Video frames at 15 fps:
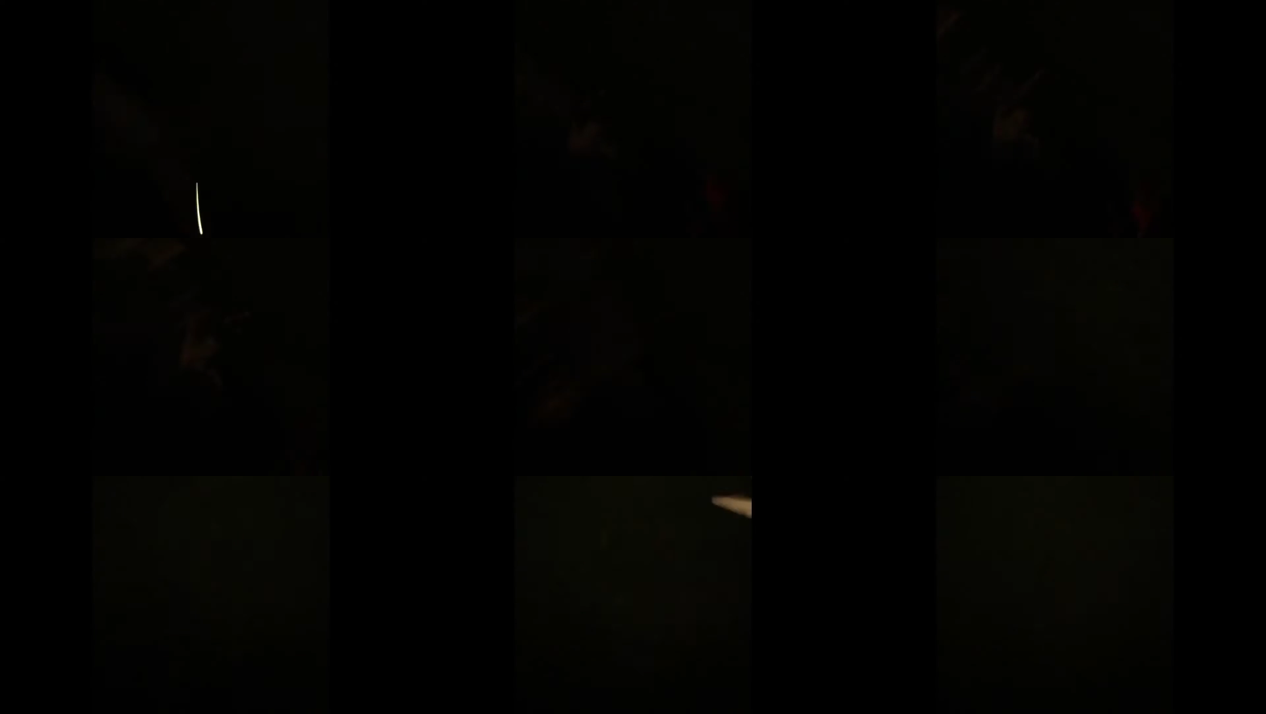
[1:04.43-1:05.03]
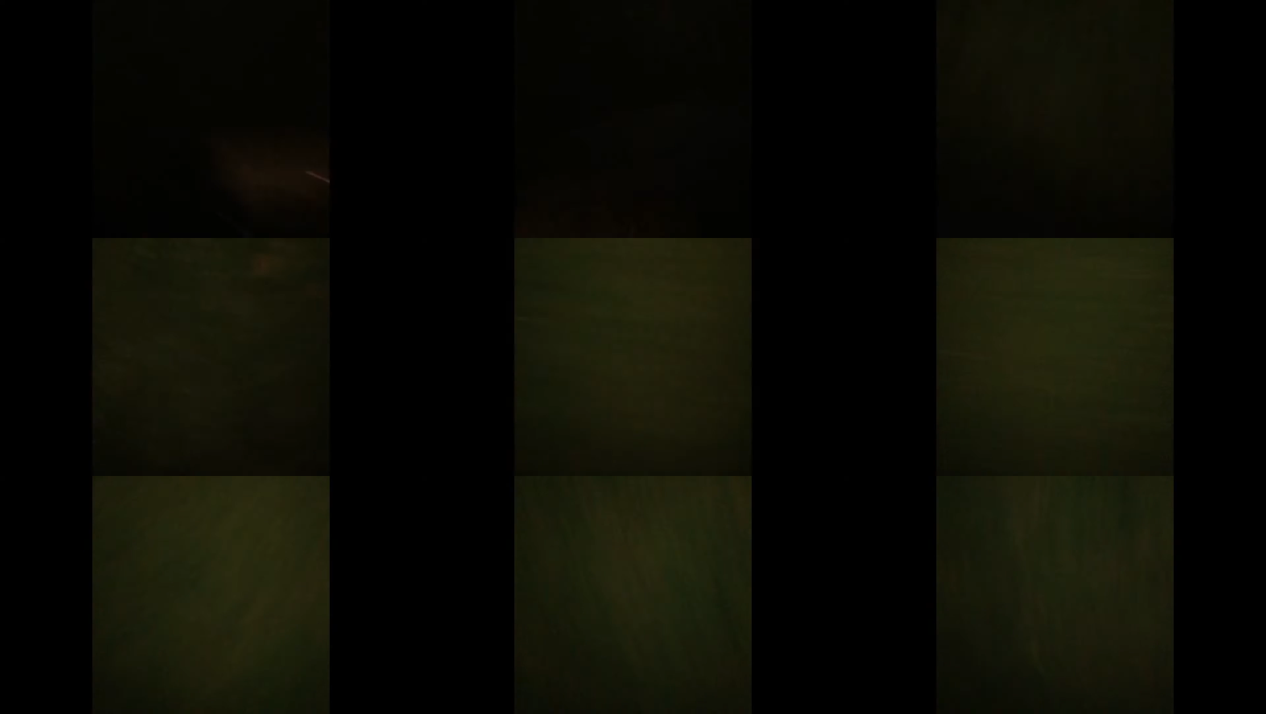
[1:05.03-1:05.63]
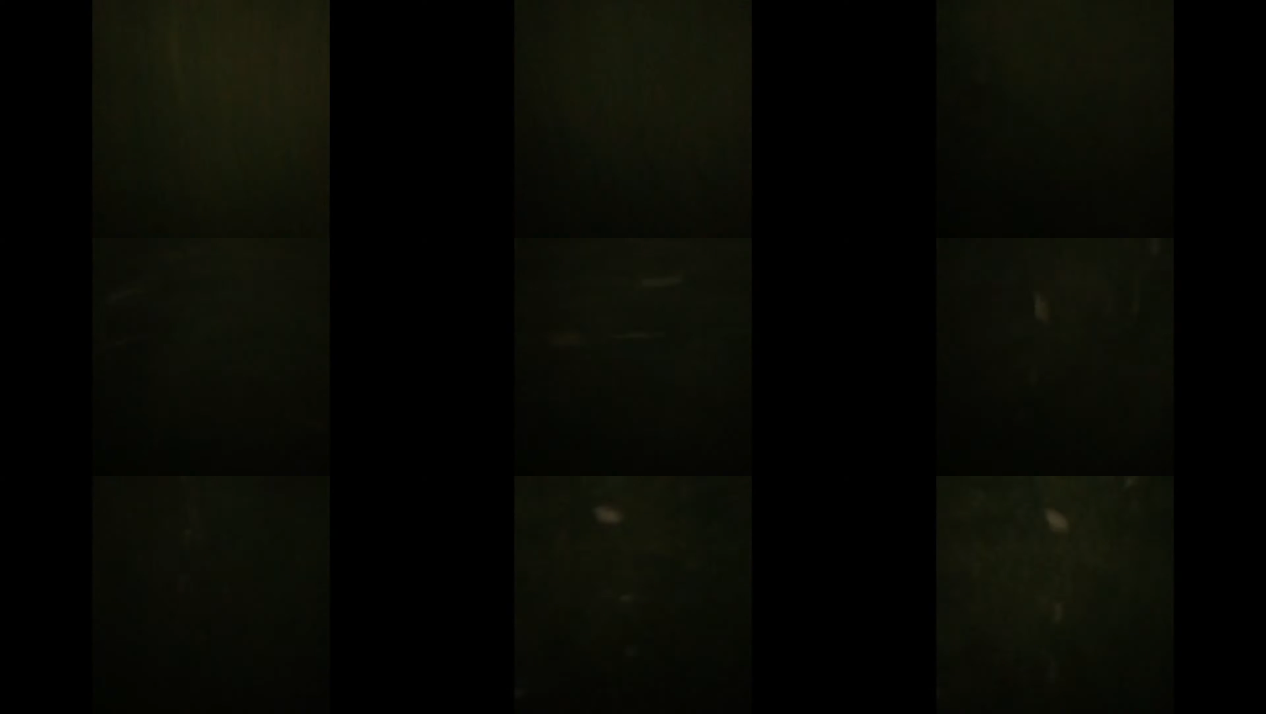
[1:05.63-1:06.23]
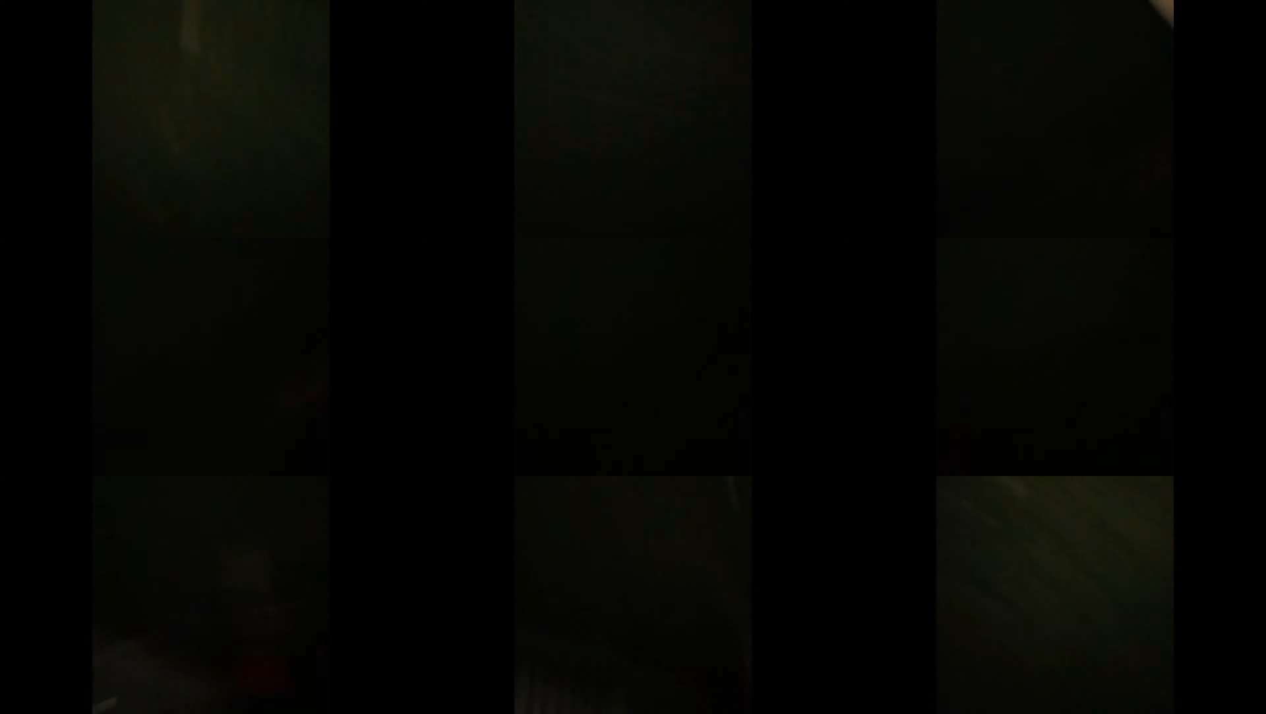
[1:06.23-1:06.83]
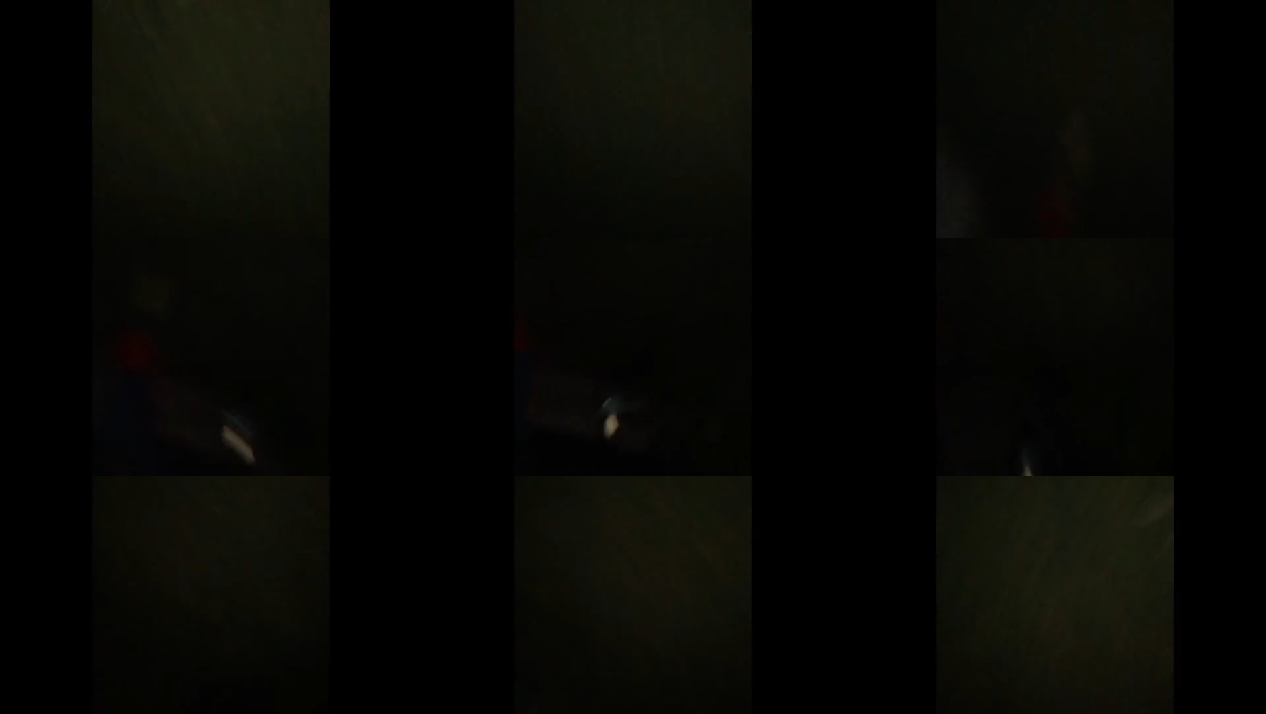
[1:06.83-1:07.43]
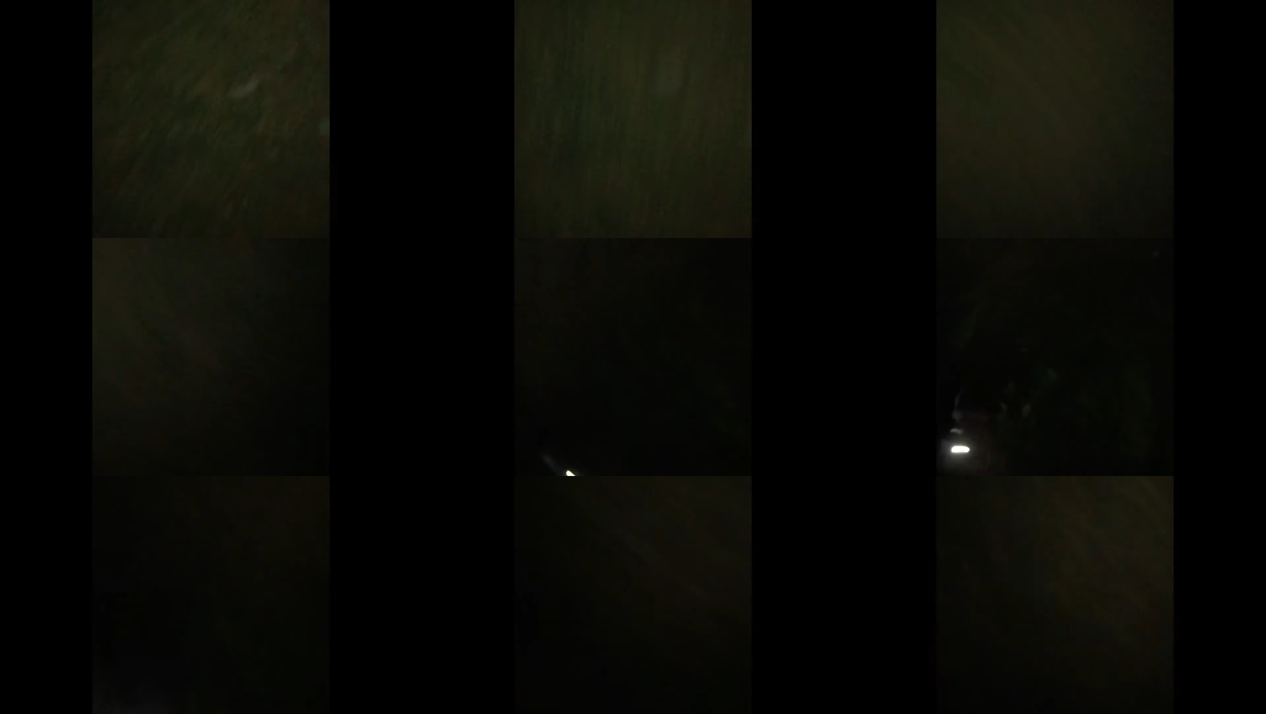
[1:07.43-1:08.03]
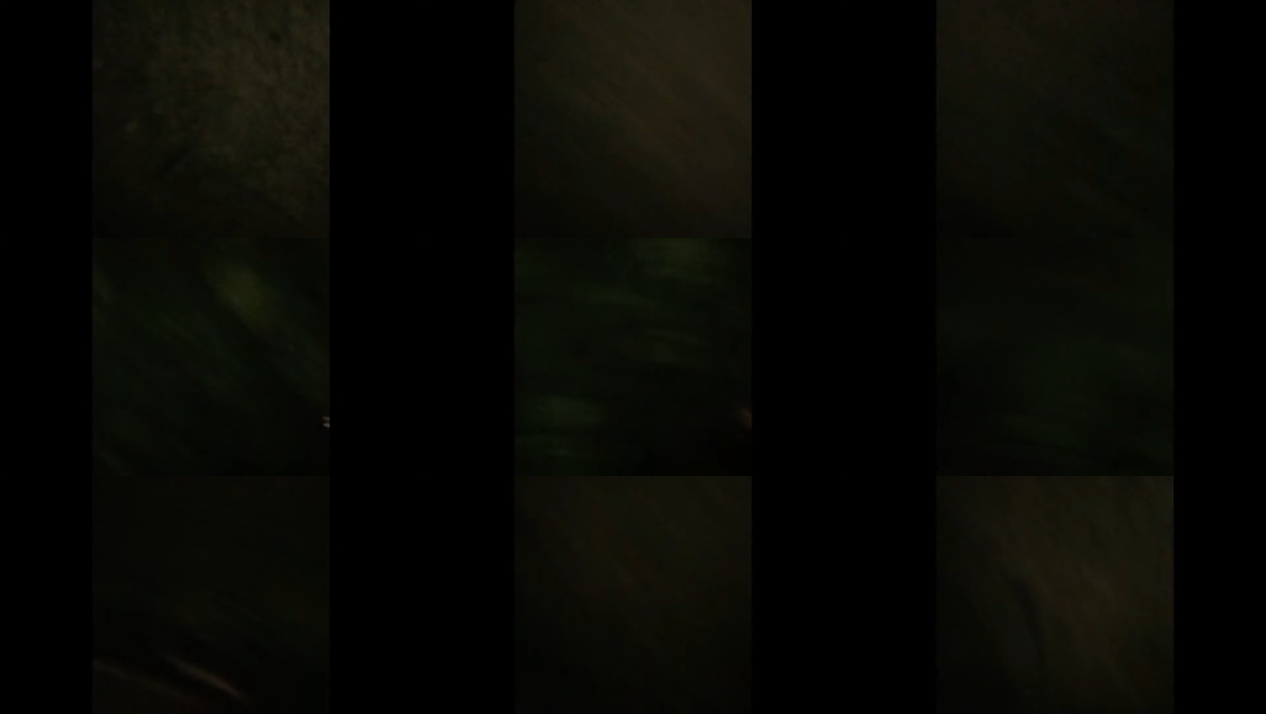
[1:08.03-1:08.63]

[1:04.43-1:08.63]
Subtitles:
[unreadable: no face in view]